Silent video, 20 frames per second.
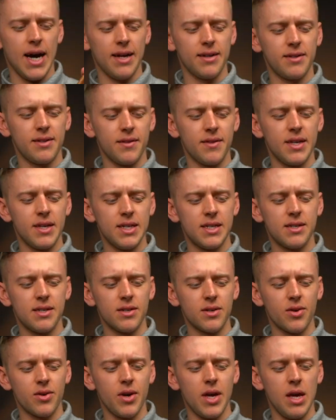And this
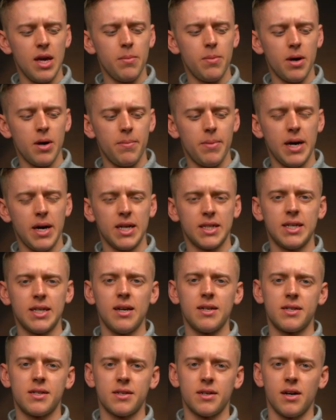Quintero
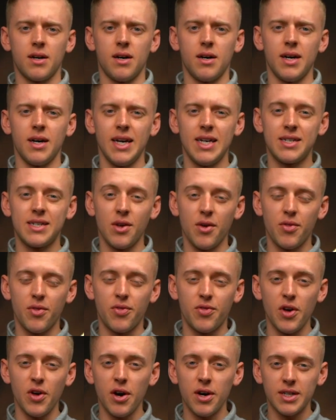Panetela cigar is
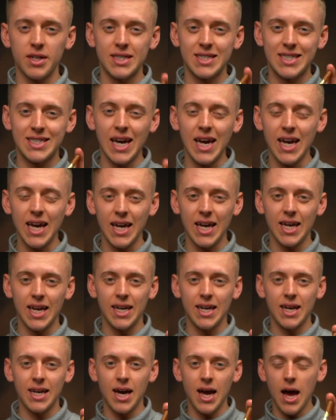
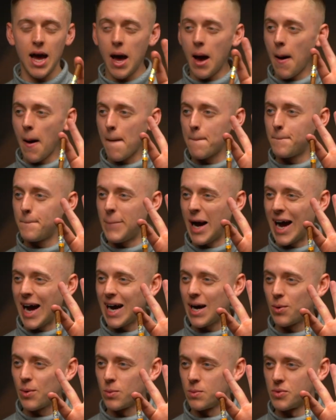13
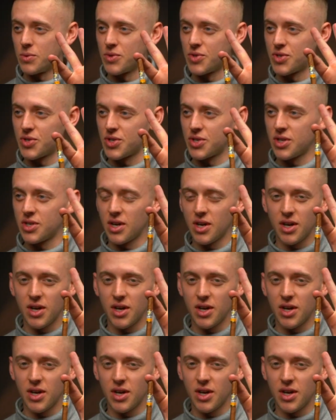pounds.